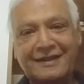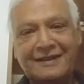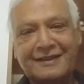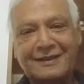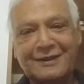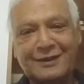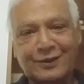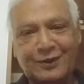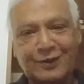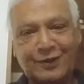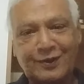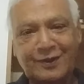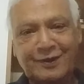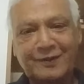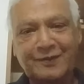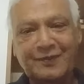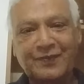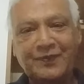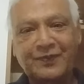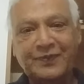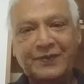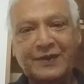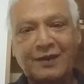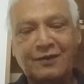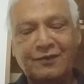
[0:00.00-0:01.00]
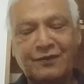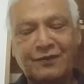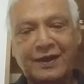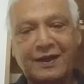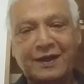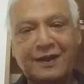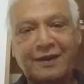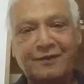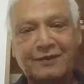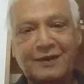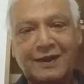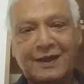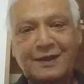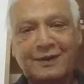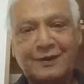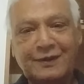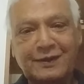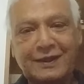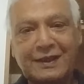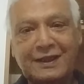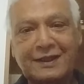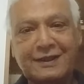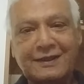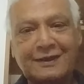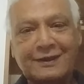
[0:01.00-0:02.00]
So whenever
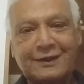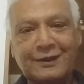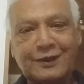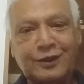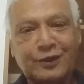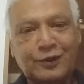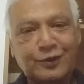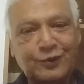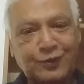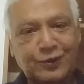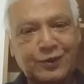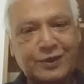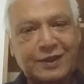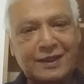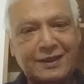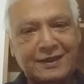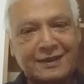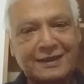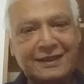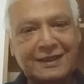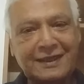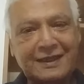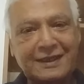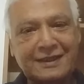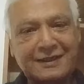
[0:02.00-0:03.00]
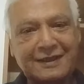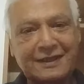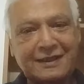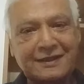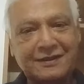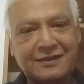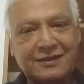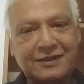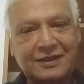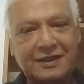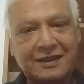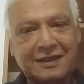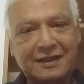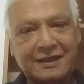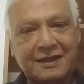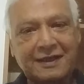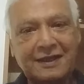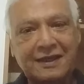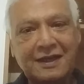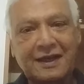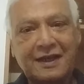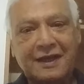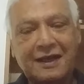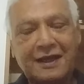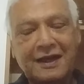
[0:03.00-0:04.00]
it reduces GSSG
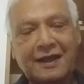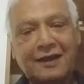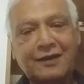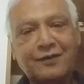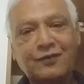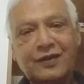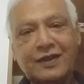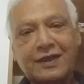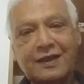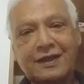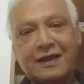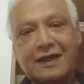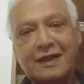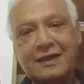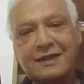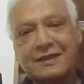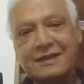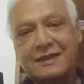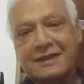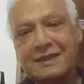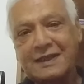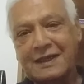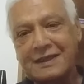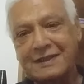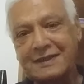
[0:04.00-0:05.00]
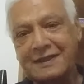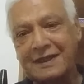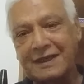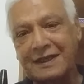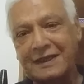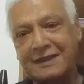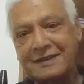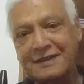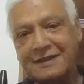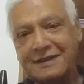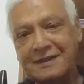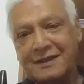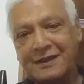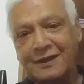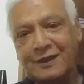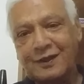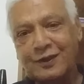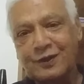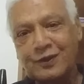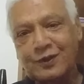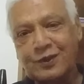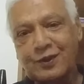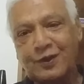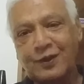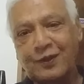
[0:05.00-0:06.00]
and we get GSH.
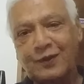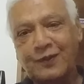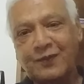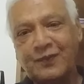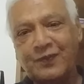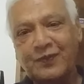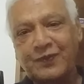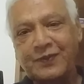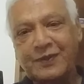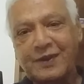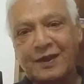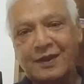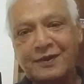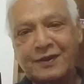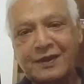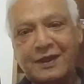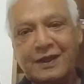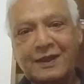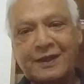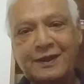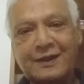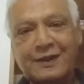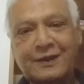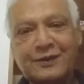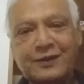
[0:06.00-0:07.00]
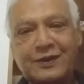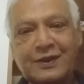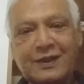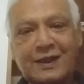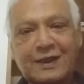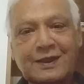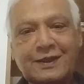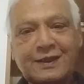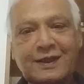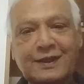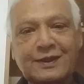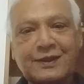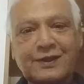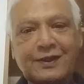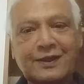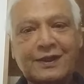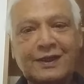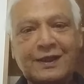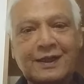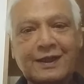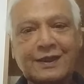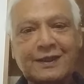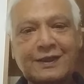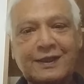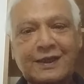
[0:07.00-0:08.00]
So the GSH
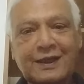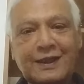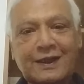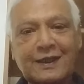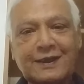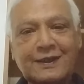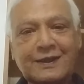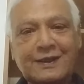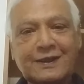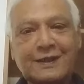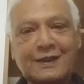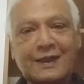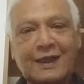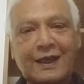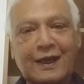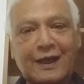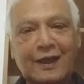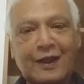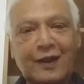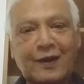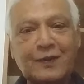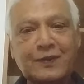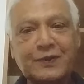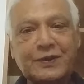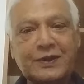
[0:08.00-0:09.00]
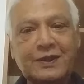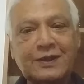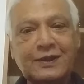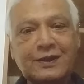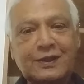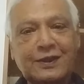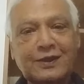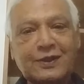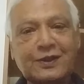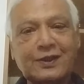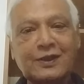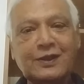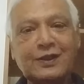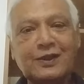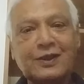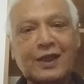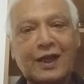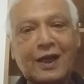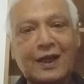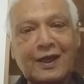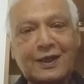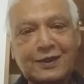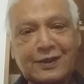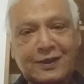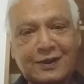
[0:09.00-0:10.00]
reductase helps in the
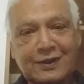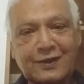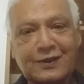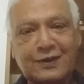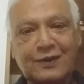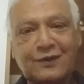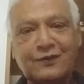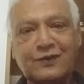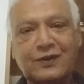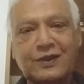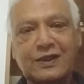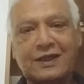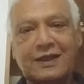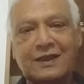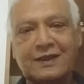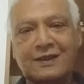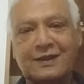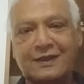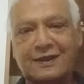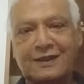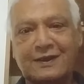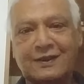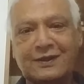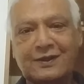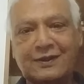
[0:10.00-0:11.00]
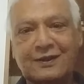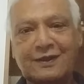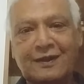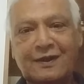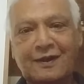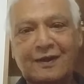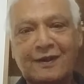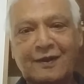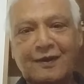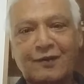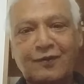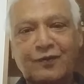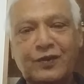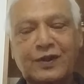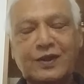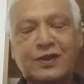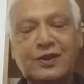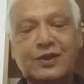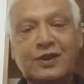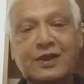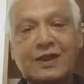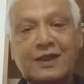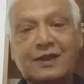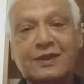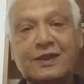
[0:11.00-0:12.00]
synthesis of GSH. When
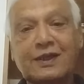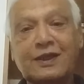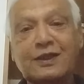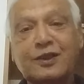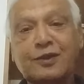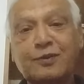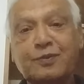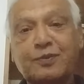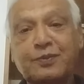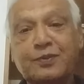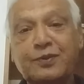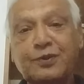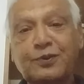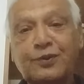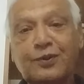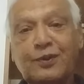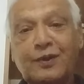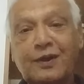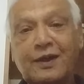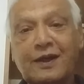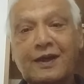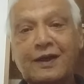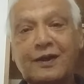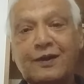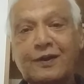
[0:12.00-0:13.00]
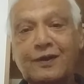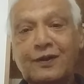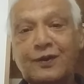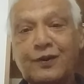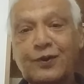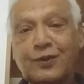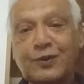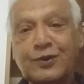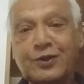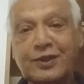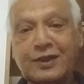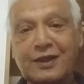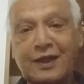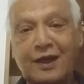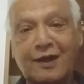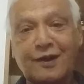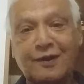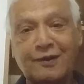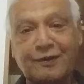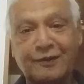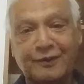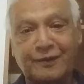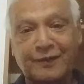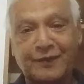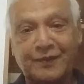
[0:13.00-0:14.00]
GSH pool goes
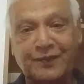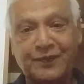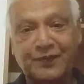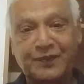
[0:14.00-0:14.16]
down,